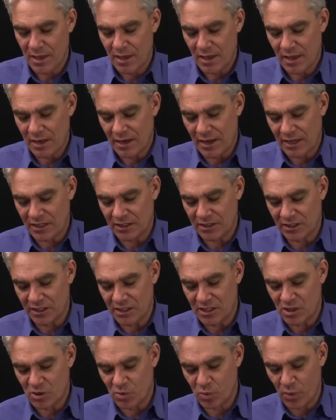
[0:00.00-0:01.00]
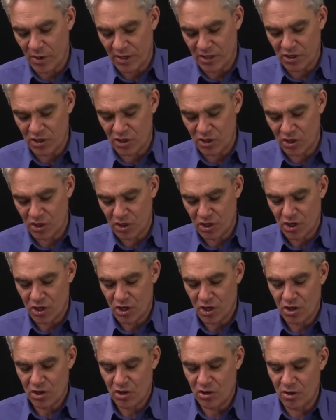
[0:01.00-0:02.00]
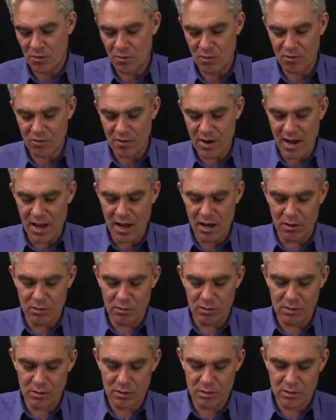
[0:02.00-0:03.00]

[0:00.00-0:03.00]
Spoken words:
and actually switch them around.